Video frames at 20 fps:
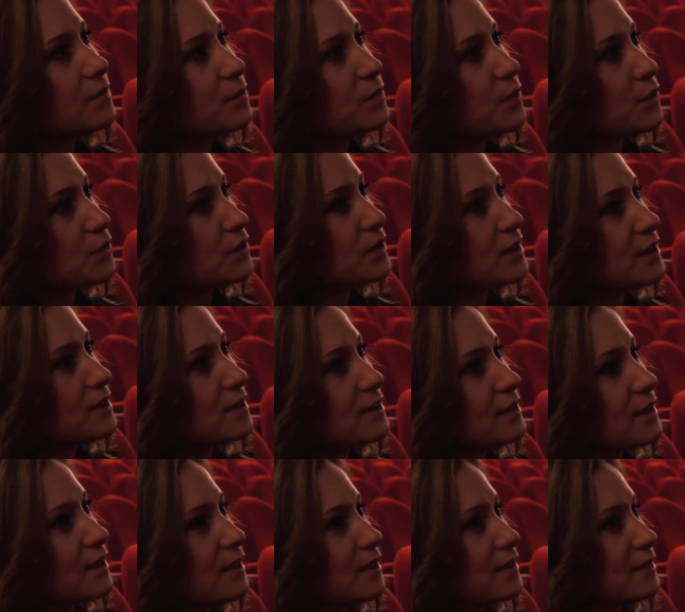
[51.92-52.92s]
the
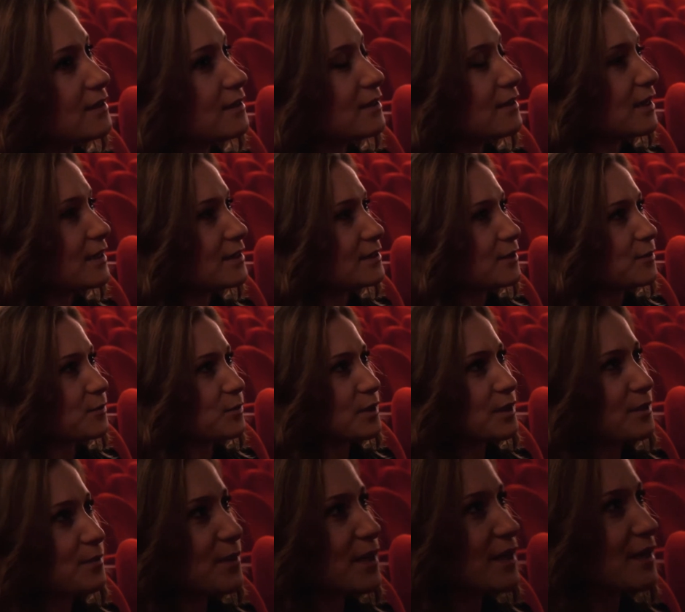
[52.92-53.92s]
process, and that's how I'm
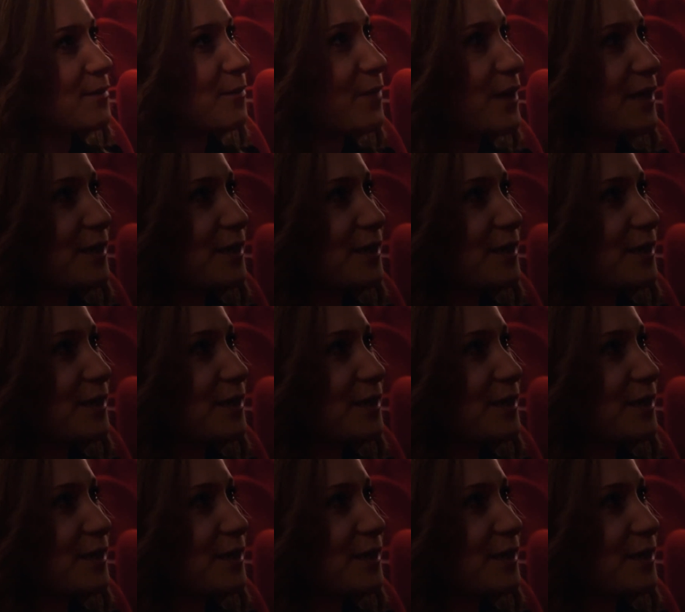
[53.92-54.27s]
going to make a